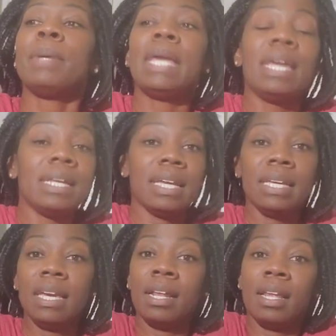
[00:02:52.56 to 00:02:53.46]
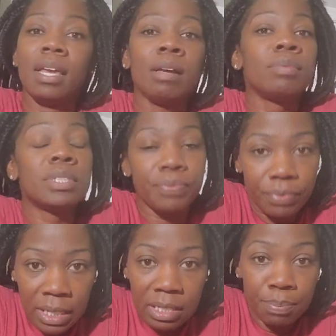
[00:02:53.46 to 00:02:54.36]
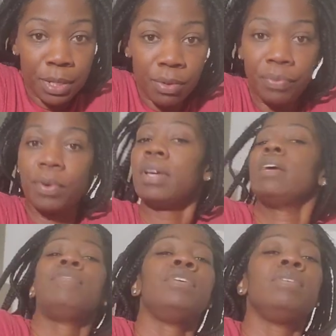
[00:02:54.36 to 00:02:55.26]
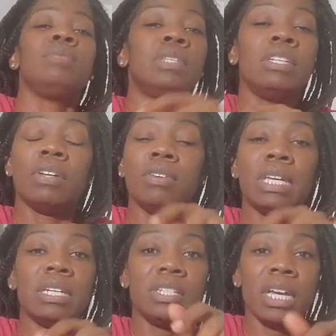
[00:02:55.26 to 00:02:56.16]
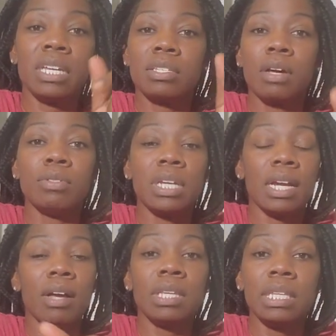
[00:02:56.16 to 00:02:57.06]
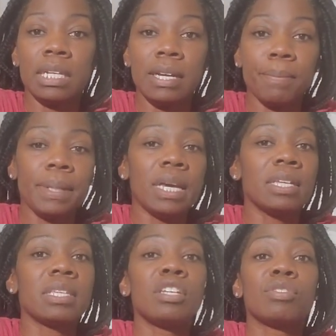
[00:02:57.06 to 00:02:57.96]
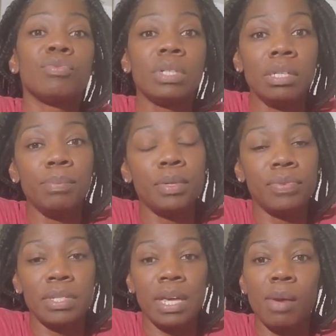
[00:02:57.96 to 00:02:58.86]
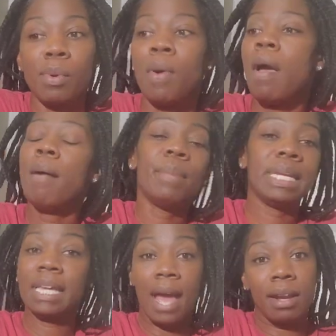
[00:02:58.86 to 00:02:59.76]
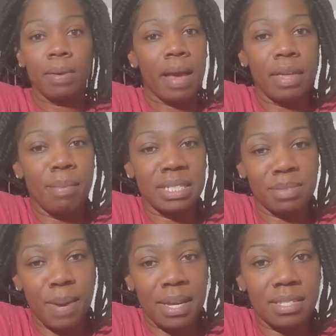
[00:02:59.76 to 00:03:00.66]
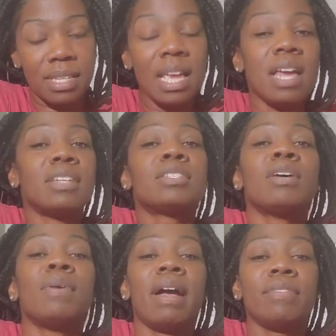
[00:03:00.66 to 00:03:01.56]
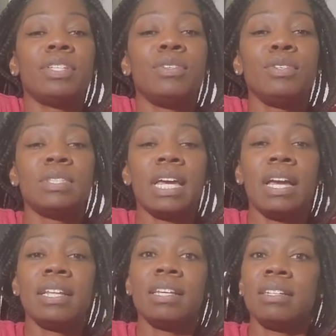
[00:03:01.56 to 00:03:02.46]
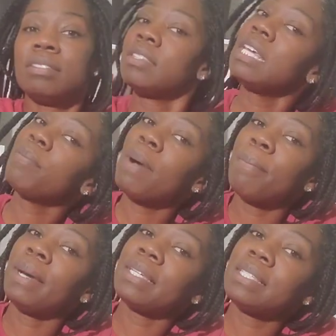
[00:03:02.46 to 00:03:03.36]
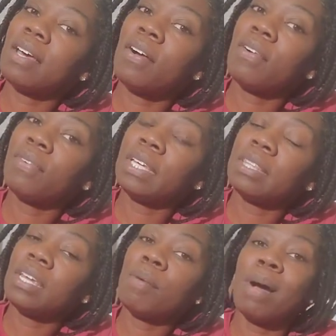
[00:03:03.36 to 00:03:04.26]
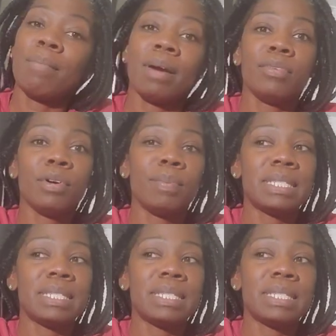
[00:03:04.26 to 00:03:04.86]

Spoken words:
And again, it's beautiful. If you get a chance, go check out the link because it's a really beautiful table. But again, I don't have that much space. So I had to think about myself and think about my room